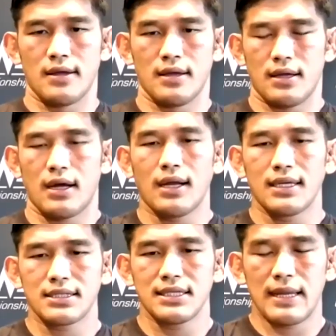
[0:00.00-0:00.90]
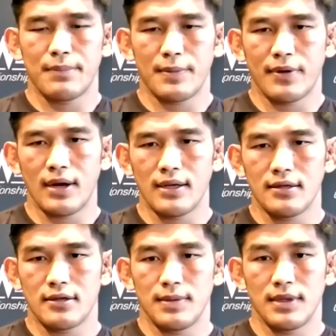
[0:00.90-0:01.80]
Honestly, I'm preparing
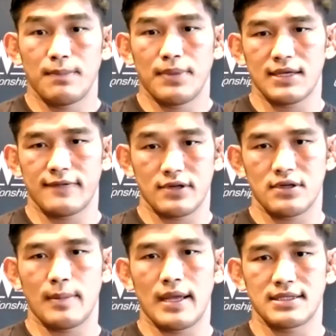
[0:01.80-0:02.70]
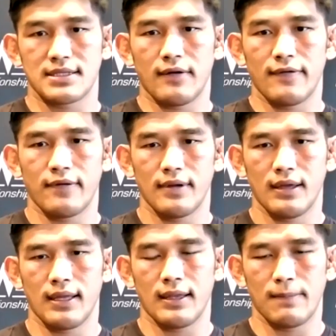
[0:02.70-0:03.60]
to be the best version of myself,
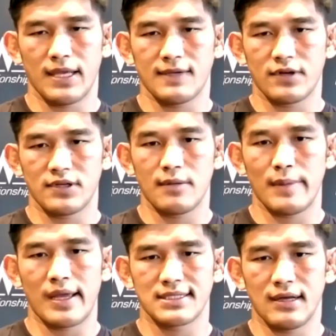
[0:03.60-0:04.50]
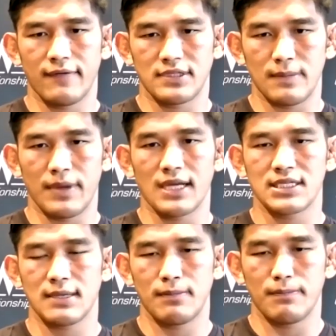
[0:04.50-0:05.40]
and the best version of myself is a
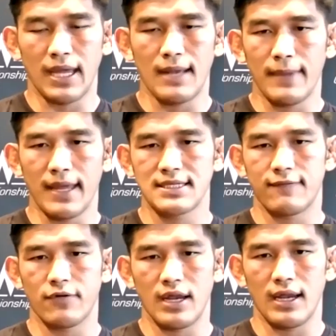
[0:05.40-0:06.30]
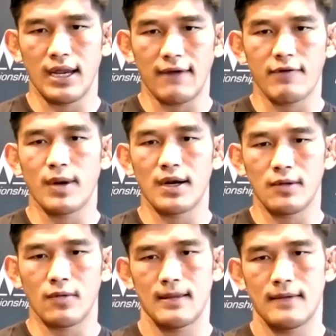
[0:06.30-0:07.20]
bad matchup for everybody in the
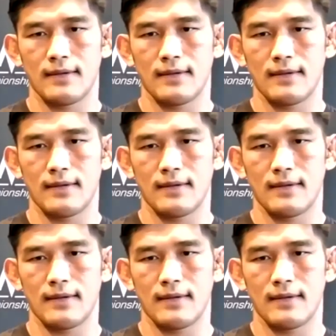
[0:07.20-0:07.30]
world.